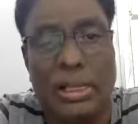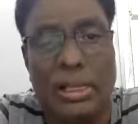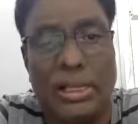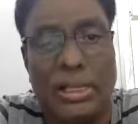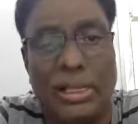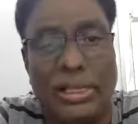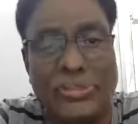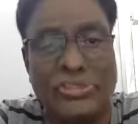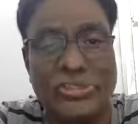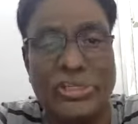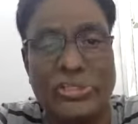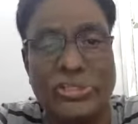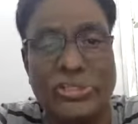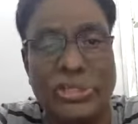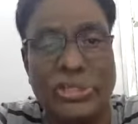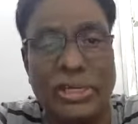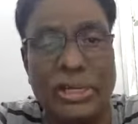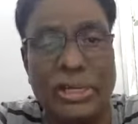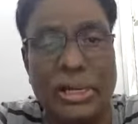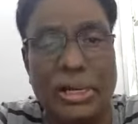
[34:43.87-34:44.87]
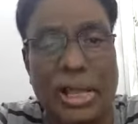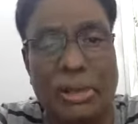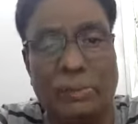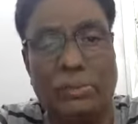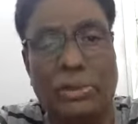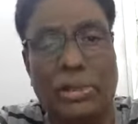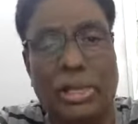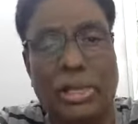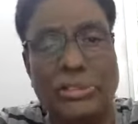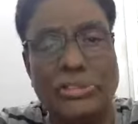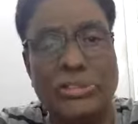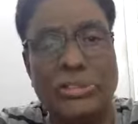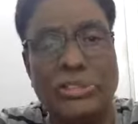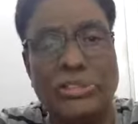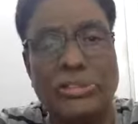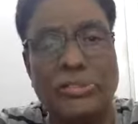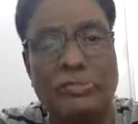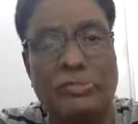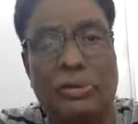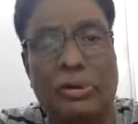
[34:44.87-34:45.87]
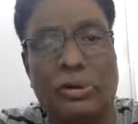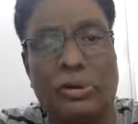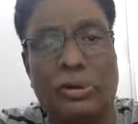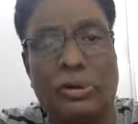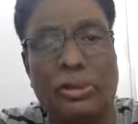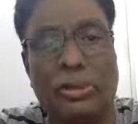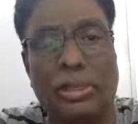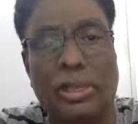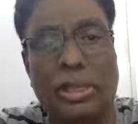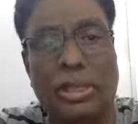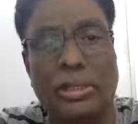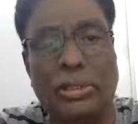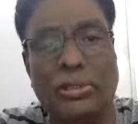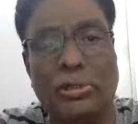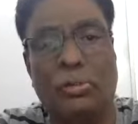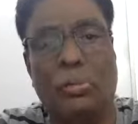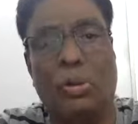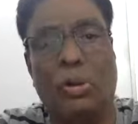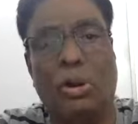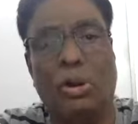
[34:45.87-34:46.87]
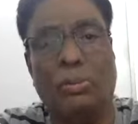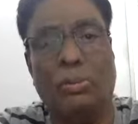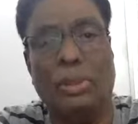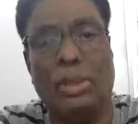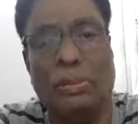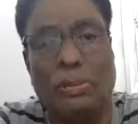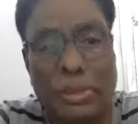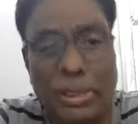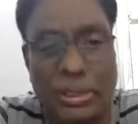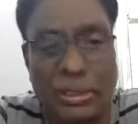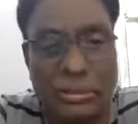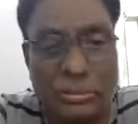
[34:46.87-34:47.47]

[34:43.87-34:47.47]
essential amino acids for a newborn baby?